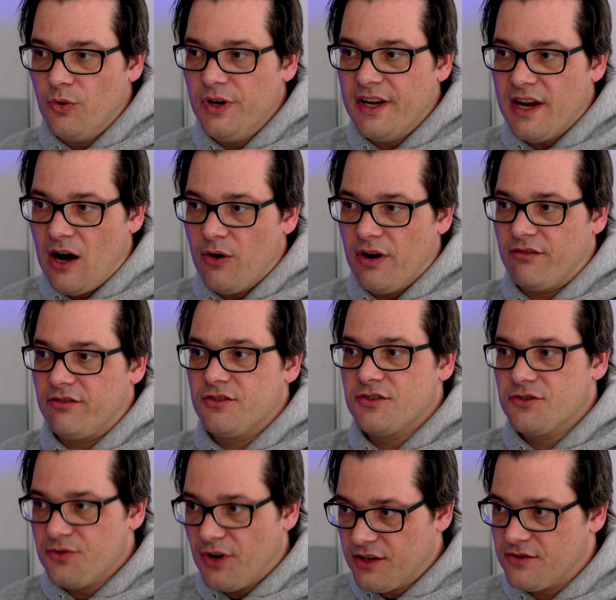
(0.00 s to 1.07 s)
we now have a
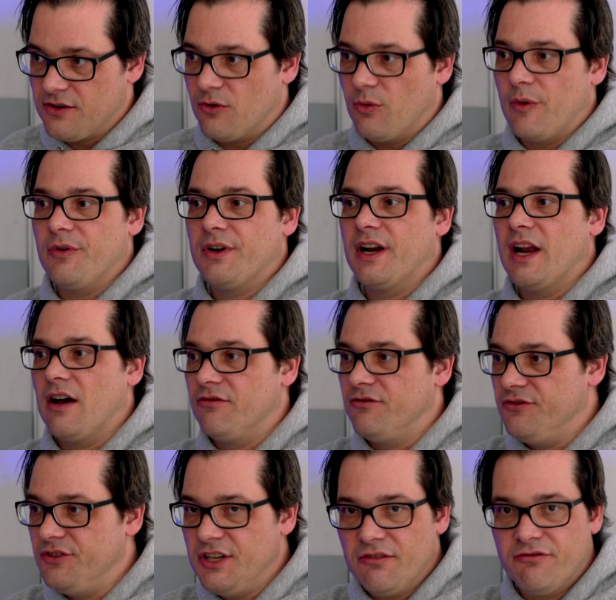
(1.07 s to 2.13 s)
structure where we can
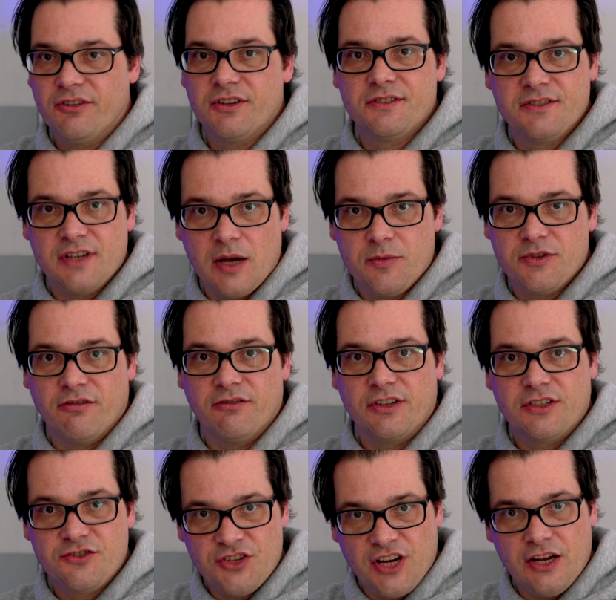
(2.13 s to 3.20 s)
have different types of
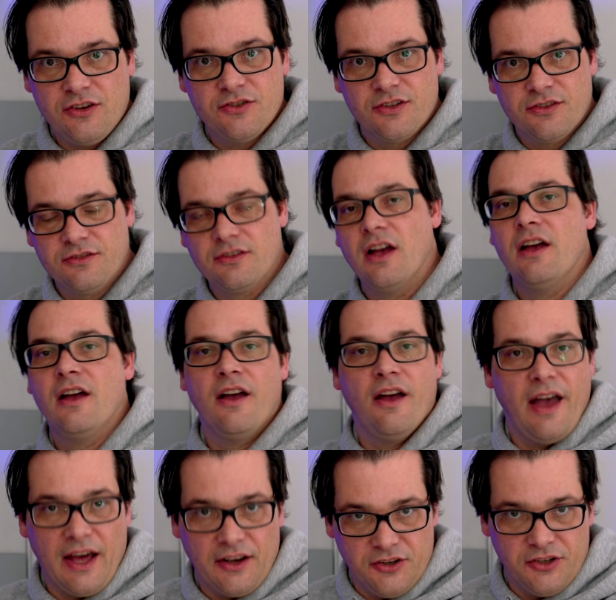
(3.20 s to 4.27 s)
exchanges
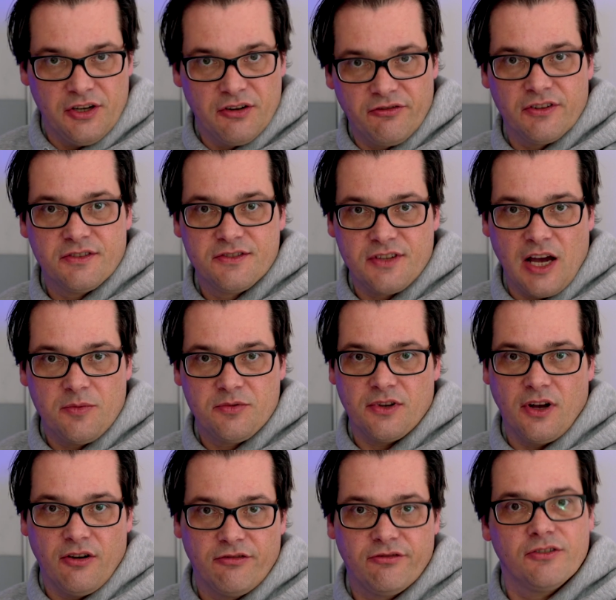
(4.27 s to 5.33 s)
and different types
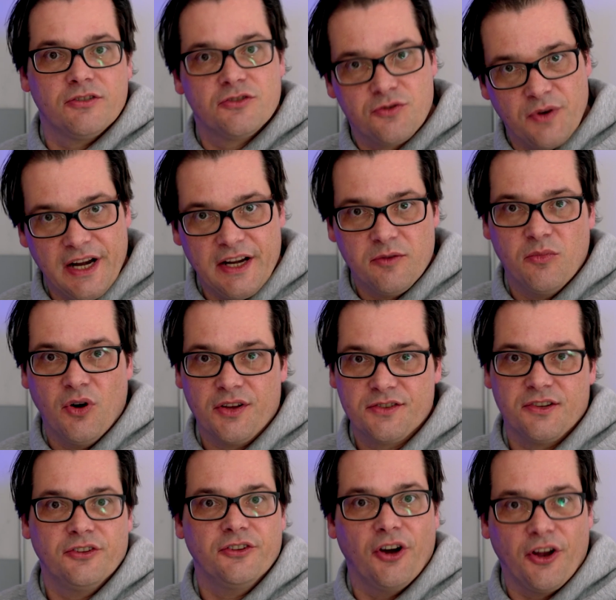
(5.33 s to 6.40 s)
of trading bots
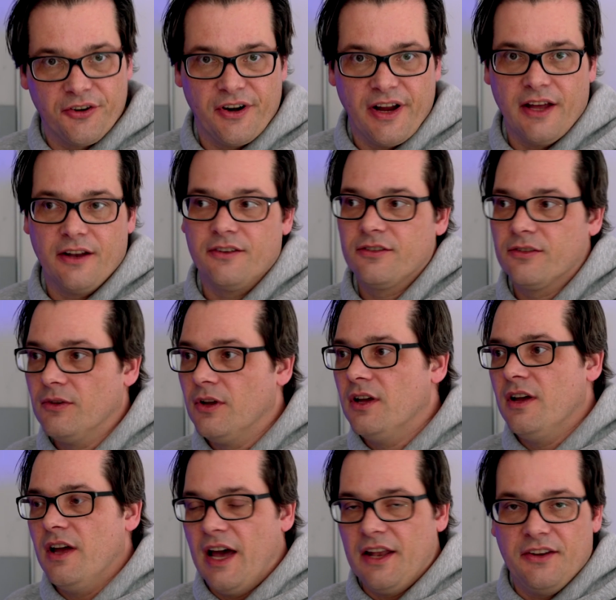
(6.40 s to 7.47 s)
on the other end,
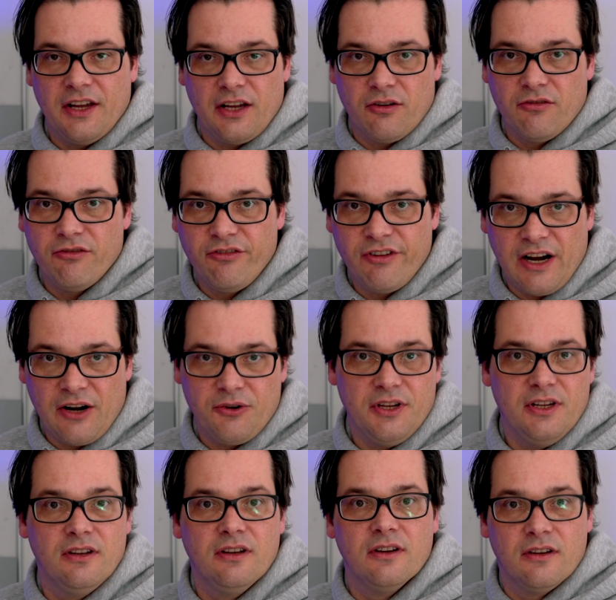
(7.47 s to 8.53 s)
and they can
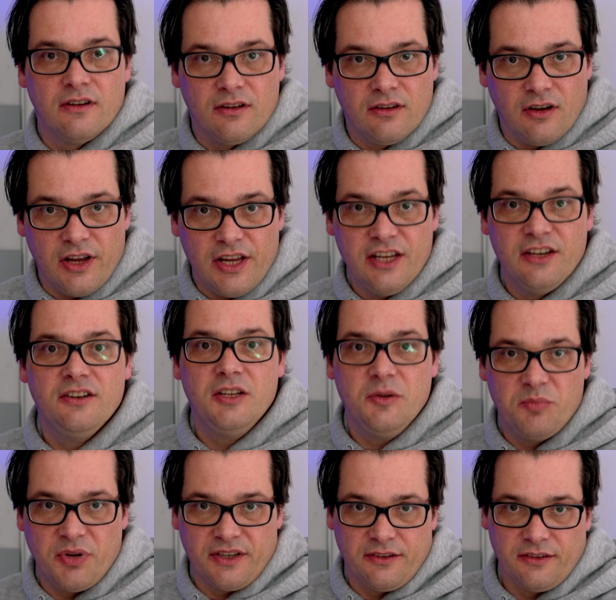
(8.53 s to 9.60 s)
vary
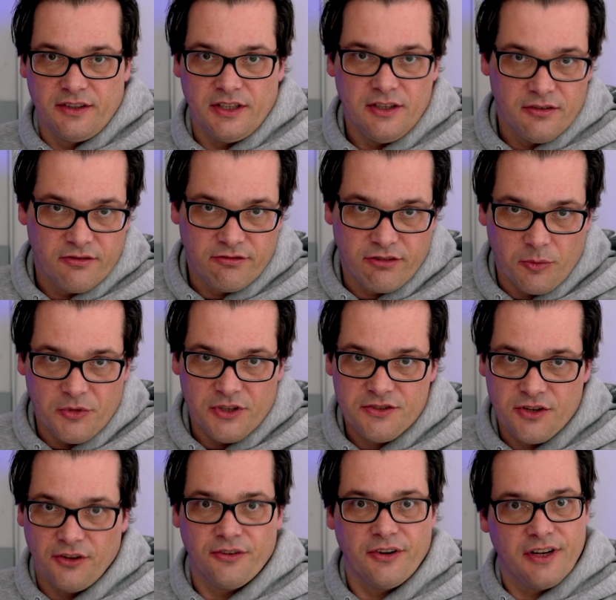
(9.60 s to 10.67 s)
independently from each
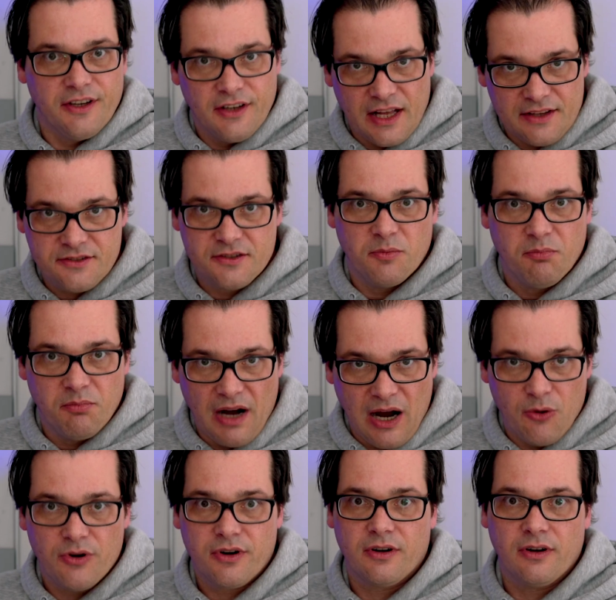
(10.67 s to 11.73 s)
other. And that's the
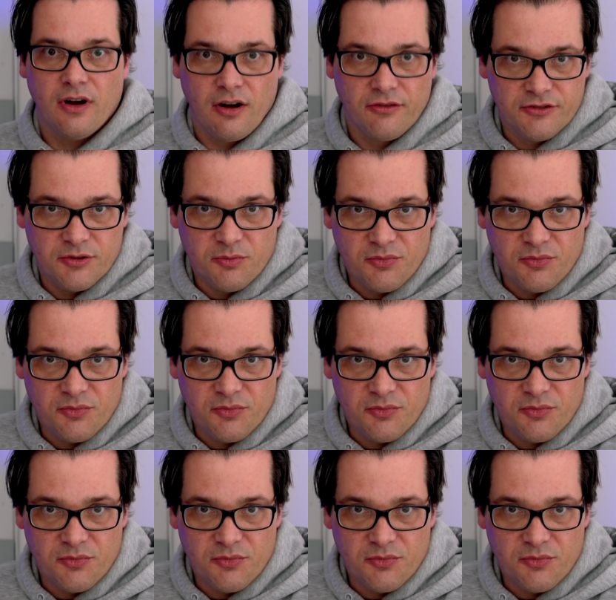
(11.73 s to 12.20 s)
power of the